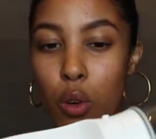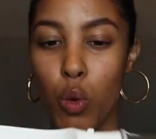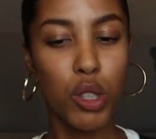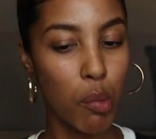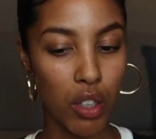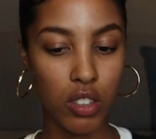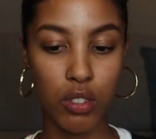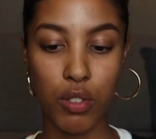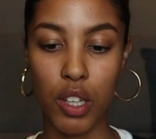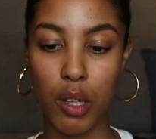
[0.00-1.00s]
water
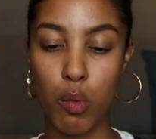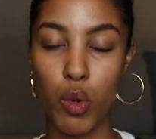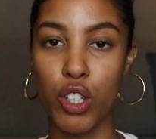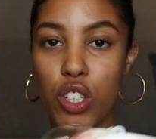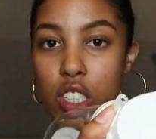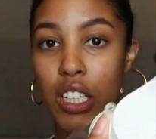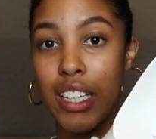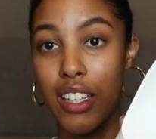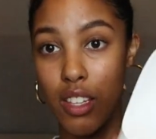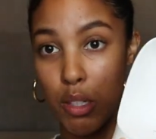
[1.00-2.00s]
bottle for them where you just
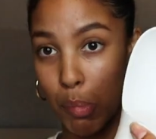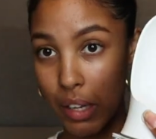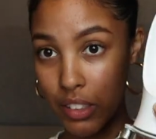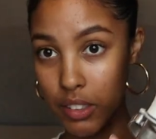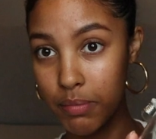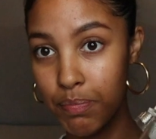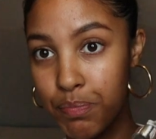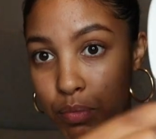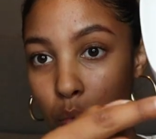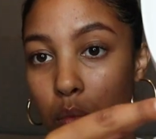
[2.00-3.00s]
click this button
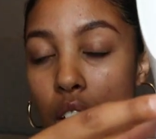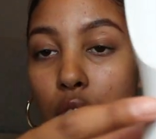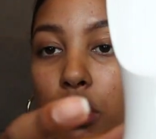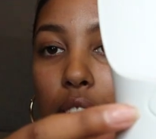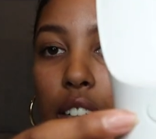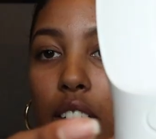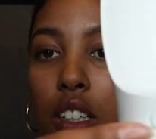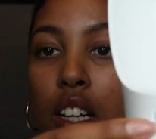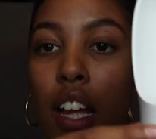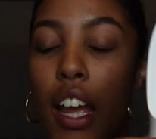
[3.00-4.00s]
over here,
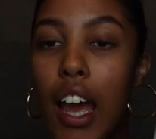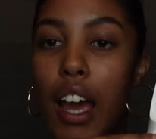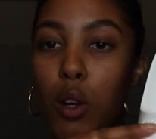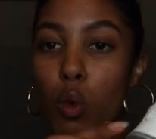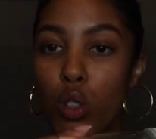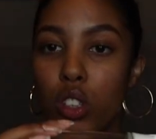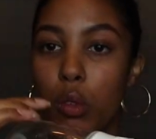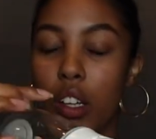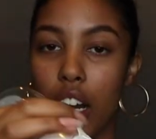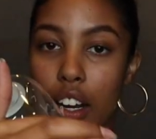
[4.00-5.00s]
and water
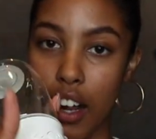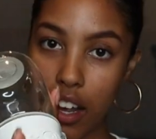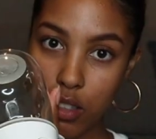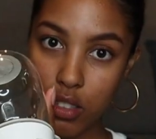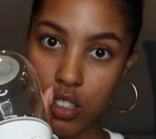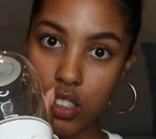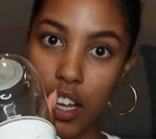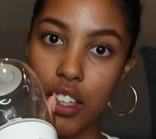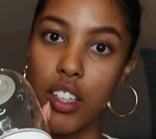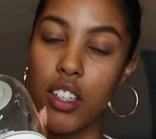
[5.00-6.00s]
will run out,
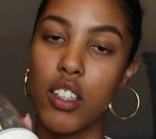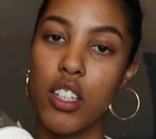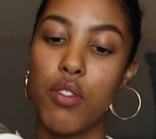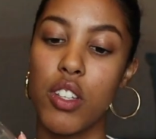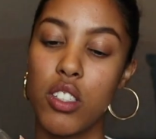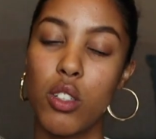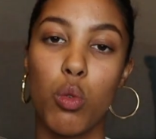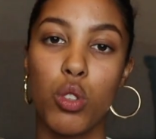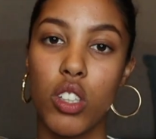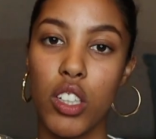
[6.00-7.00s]
and then if there's still
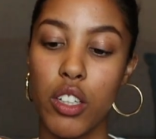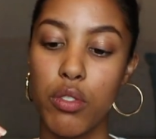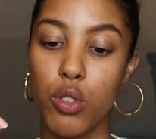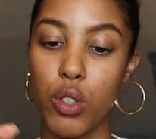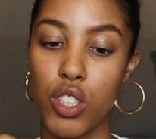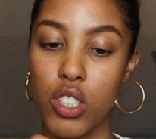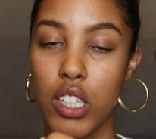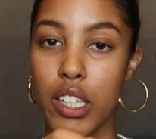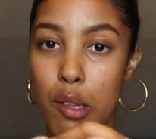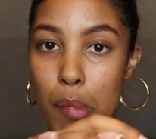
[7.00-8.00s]
water left you can just
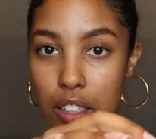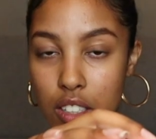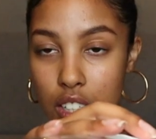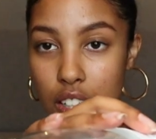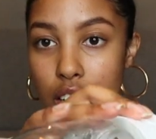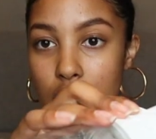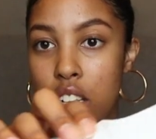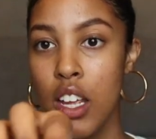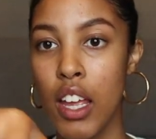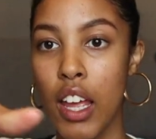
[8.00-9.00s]
click the button
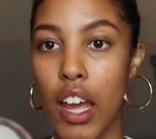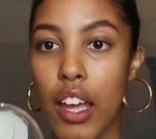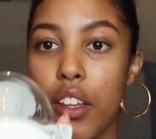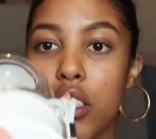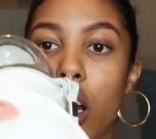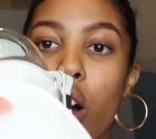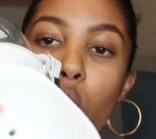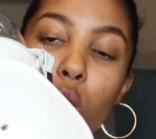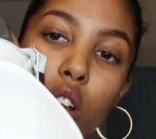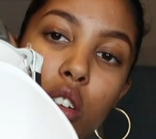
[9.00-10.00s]
again, and this
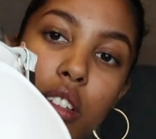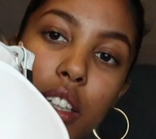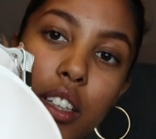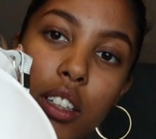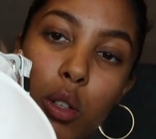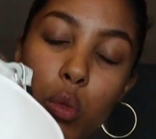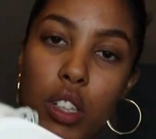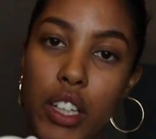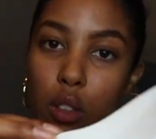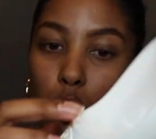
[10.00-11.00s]
hole over here
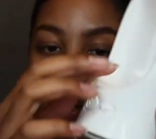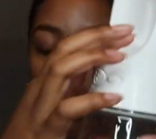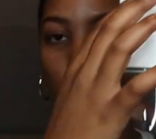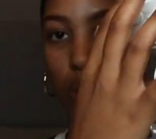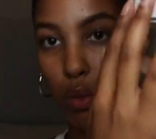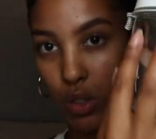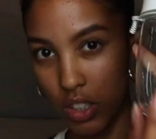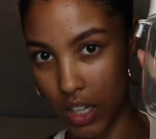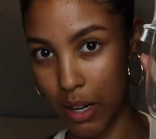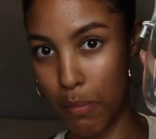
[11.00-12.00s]
will let all the
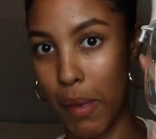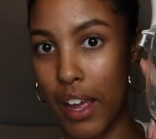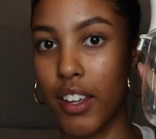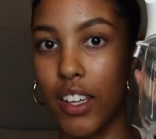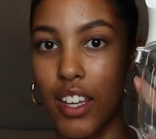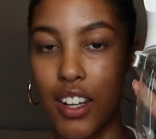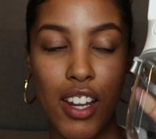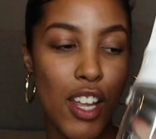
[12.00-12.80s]
water drain back again.